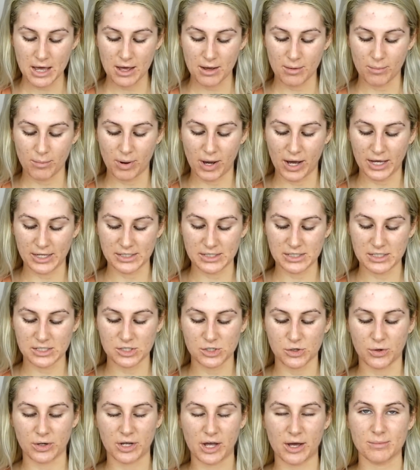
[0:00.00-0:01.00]
But
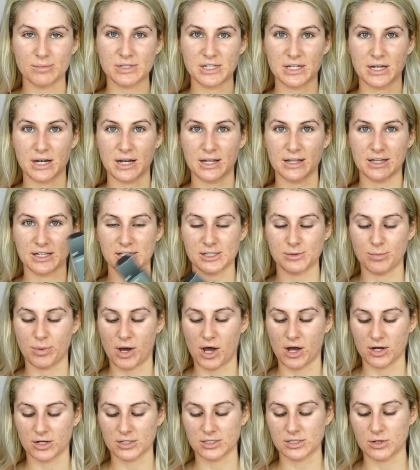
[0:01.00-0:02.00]
so it comes in this
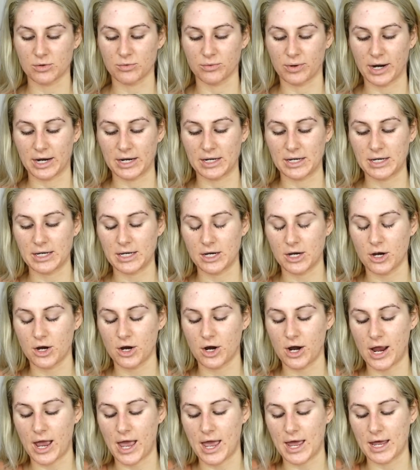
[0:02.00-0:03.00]
box right
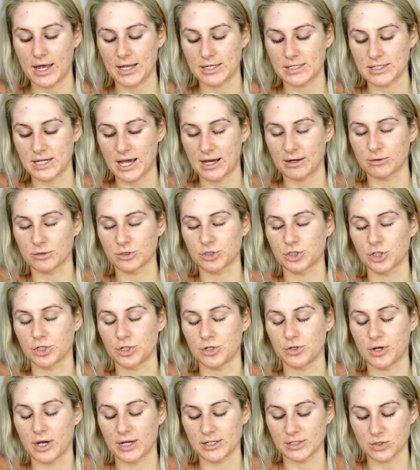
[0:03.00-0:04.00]
here, and I'll show you
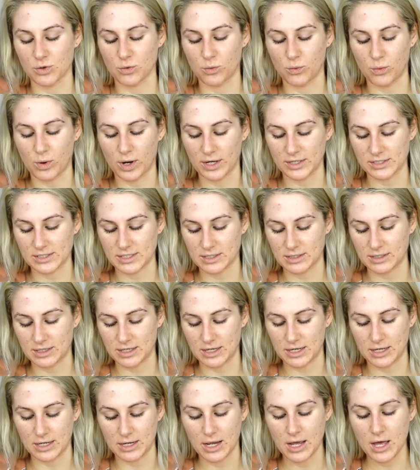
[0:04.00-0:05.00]
guys what
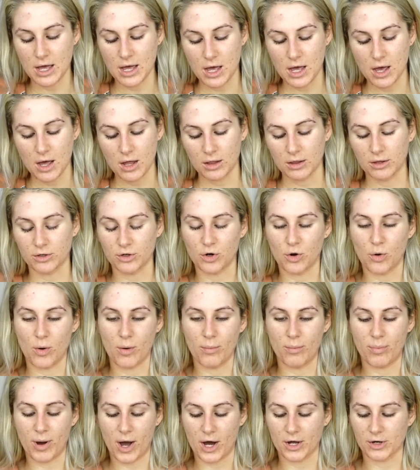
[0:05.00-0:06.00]
the little
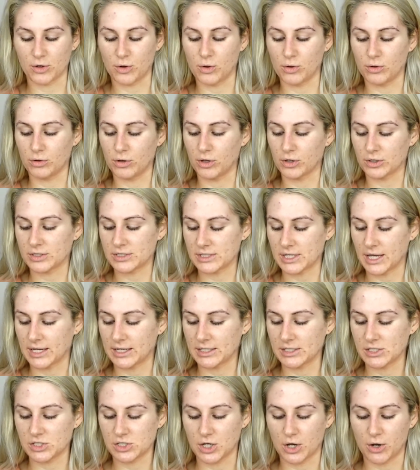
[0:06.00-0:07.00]
bottle looks like.
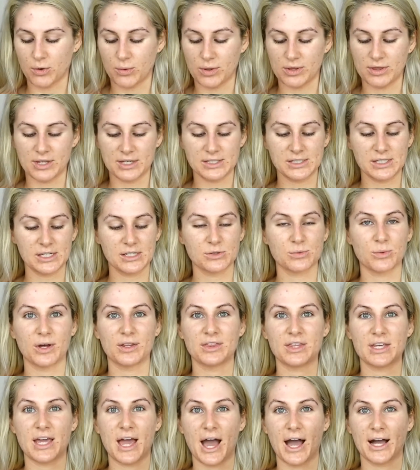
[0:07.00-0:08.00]
So this is what
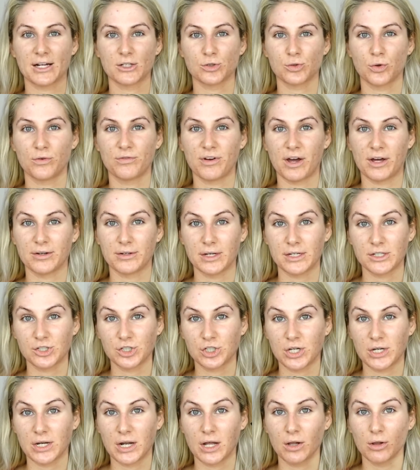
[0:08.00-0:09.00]
the actual
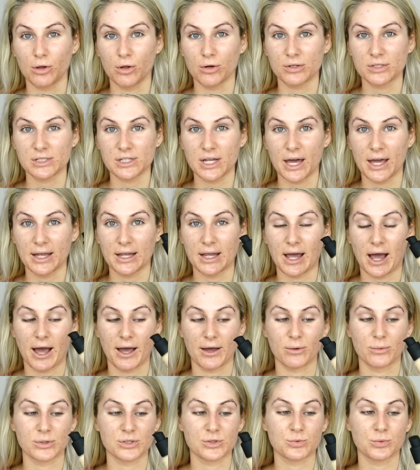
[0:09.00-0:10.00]
foundation looks like. I
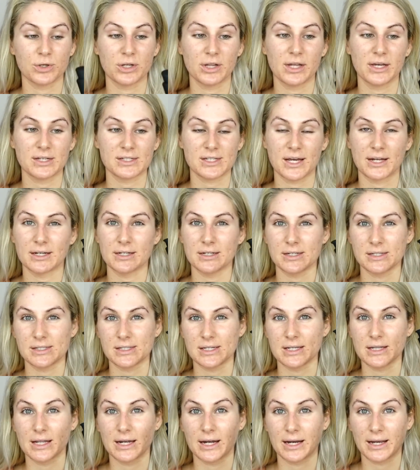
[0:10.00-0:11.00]
was really excited to
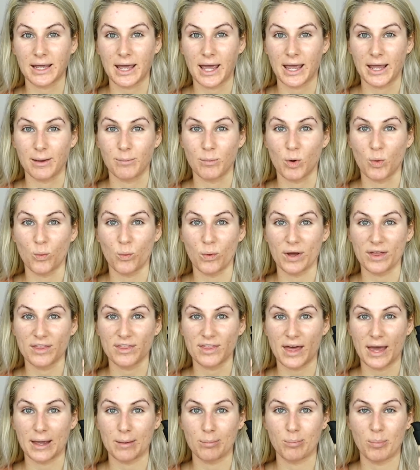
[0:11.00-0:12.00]
see that it came with
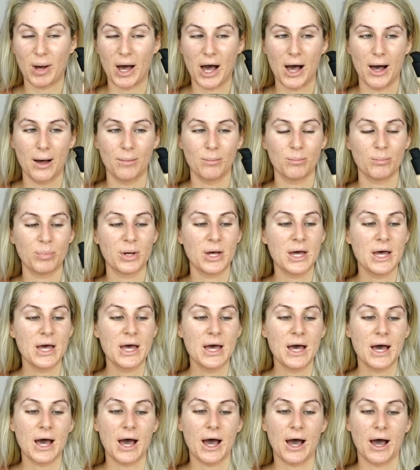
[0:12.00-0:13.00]
a pump
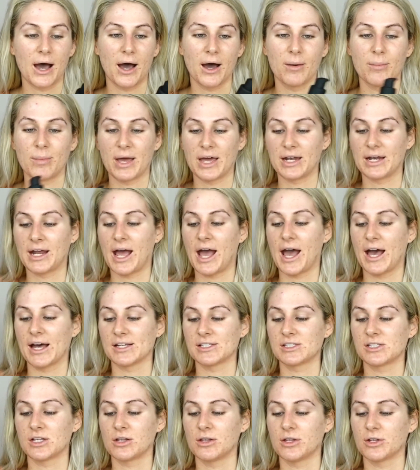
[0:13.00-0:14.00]
and it has
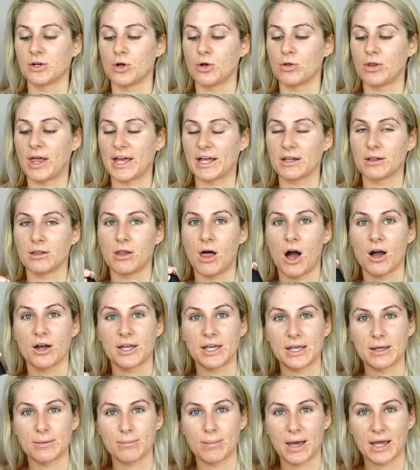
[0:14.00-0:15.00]
the little like
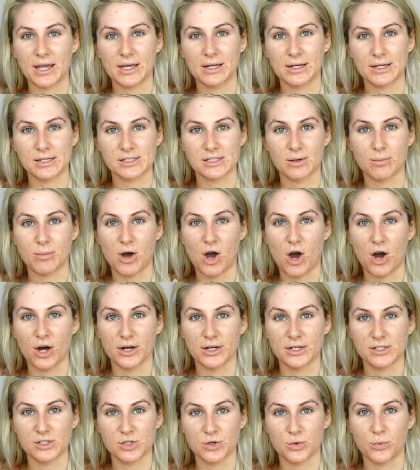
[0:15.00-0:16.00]
locking mechanism on
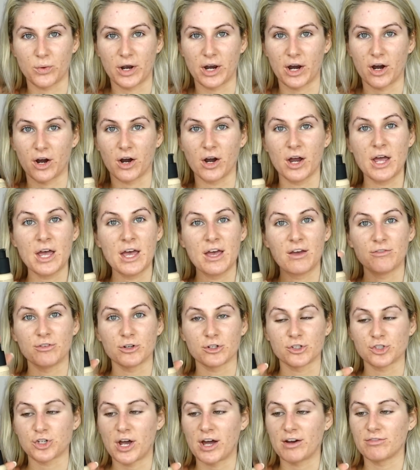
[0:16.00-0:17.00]
it to where if you're
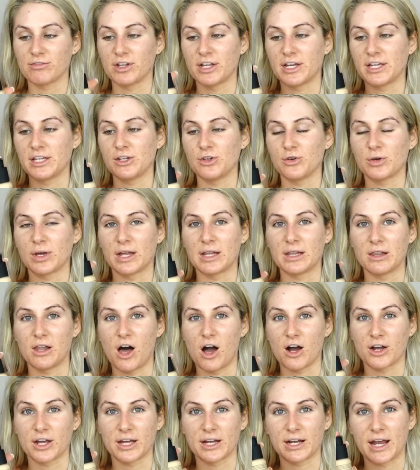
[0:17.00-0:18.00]
traveling you can
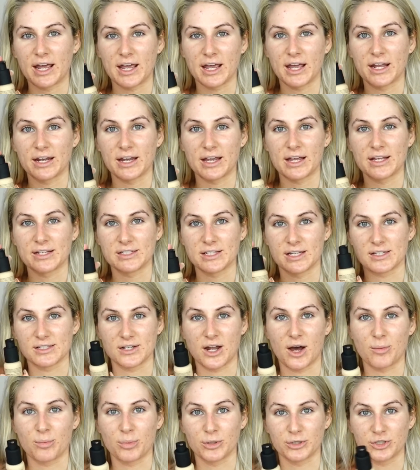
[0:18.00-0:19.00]
lock it and it does
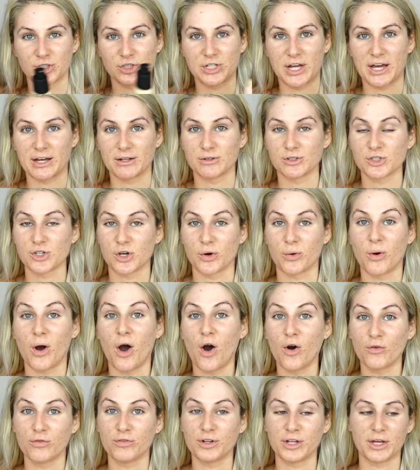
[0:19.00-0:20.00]
not push down, so
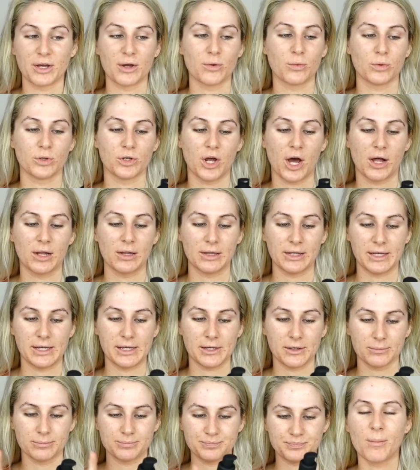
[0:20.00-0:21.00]
hopefully it will not
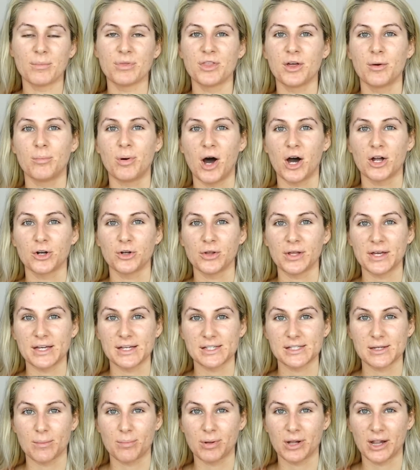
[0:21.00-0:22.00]
leak. The bottle
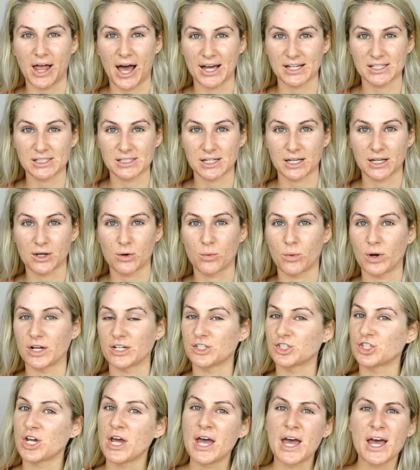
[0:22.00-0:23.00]
is plastic,
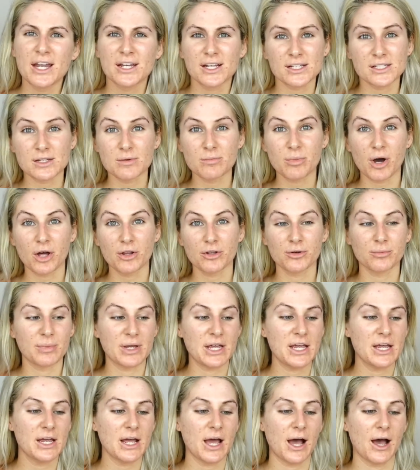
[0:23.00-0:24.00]
which doesn't bother
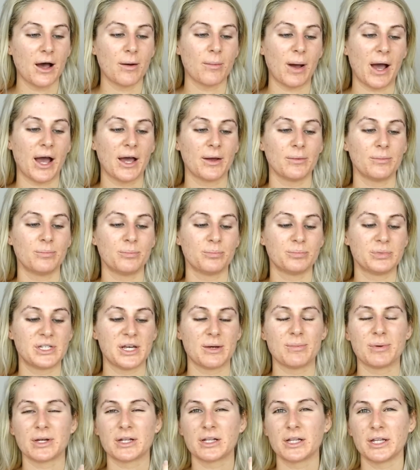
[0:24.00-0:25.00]
me. I
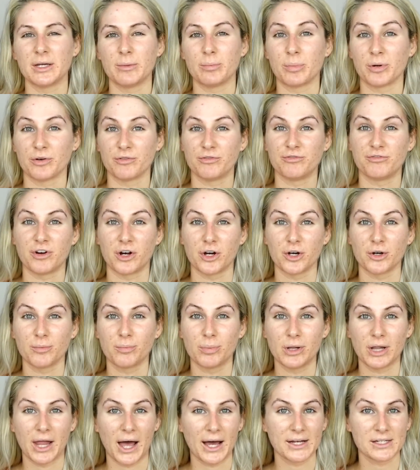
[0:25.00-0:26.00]
typically prefer
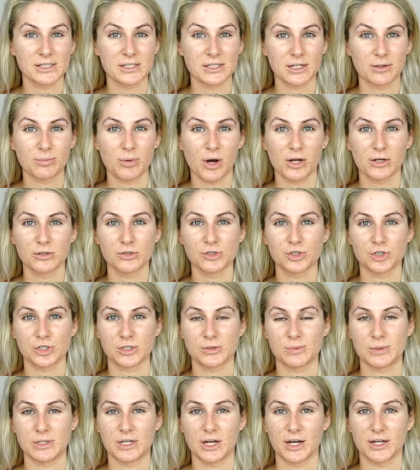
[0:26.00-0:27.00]
plastic bottles just
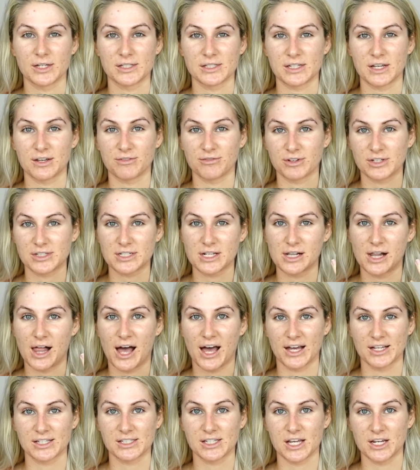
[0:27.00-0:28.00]
because if it's
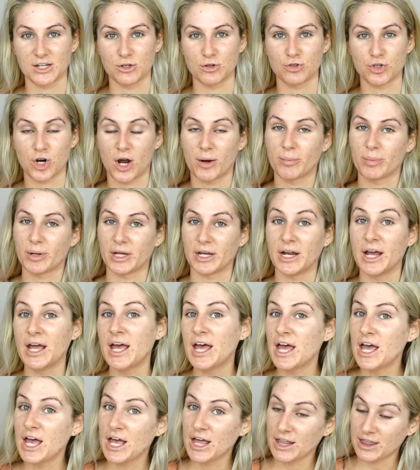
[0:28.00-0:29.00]
glass and you drop it,
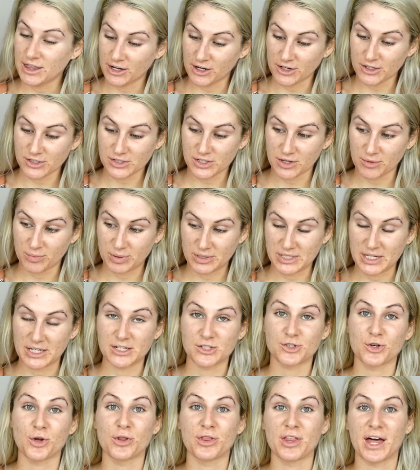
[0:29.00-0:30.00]
there is the
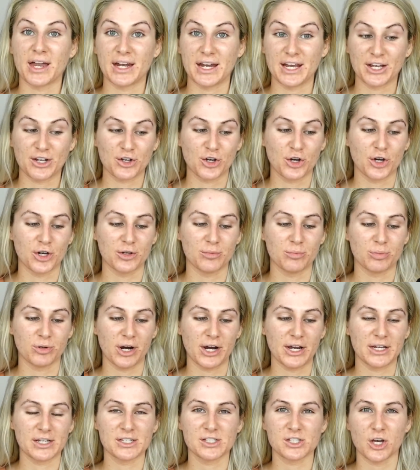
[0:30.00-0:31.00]
potential that it could
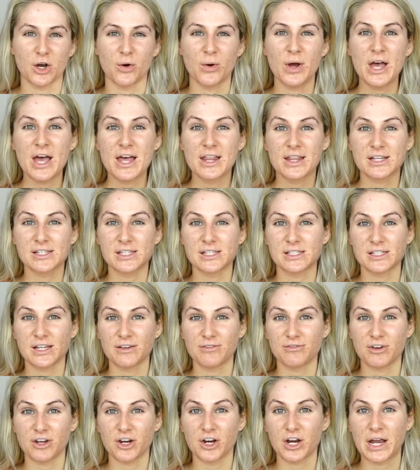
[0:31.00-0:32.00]
break. So this is a
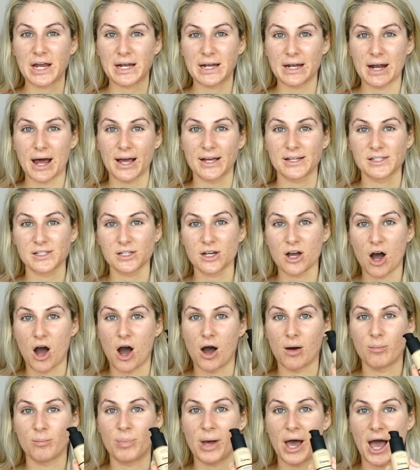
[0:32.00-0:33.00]
very nice
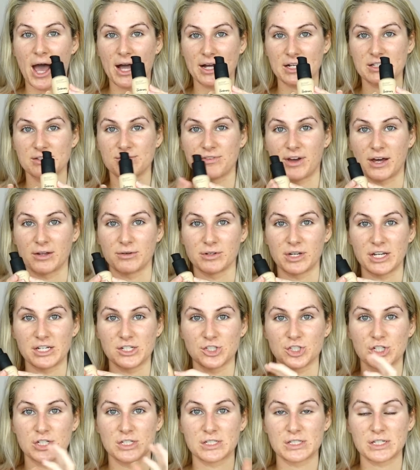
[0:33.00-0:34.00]
compact
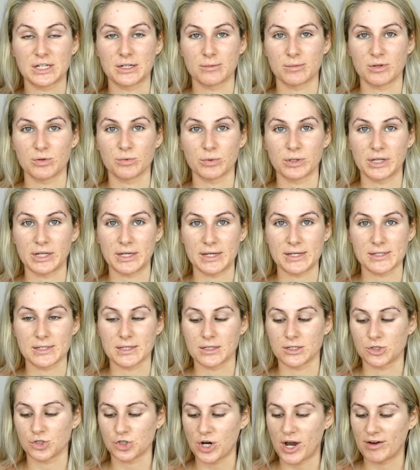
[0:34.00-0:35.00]
foundation. It's going to be really easy
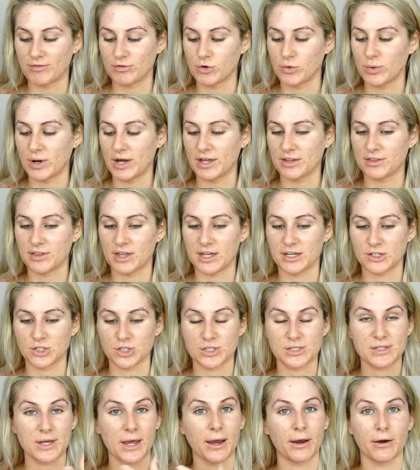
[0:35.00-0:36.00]
to travel with and
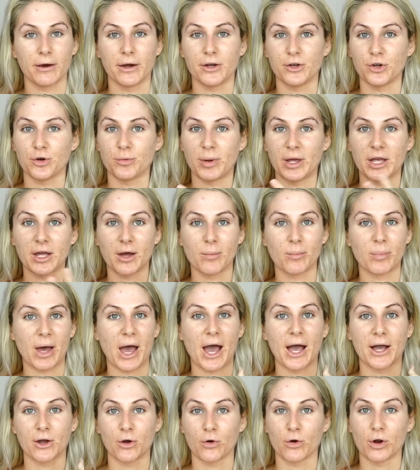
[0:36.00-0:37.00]
just carry in your makeup
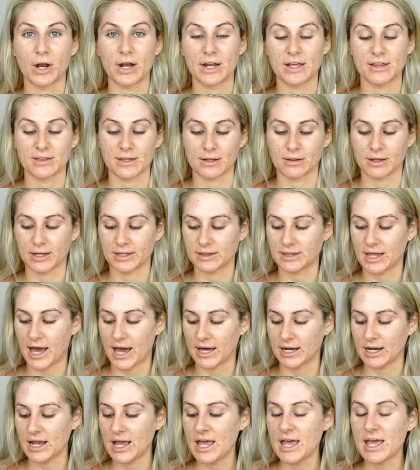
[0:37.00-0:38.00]
bag or anything like
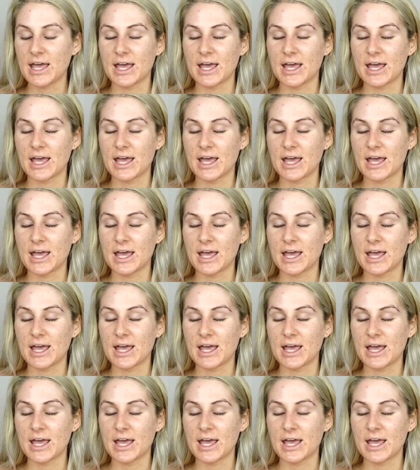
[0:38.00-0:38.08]
that.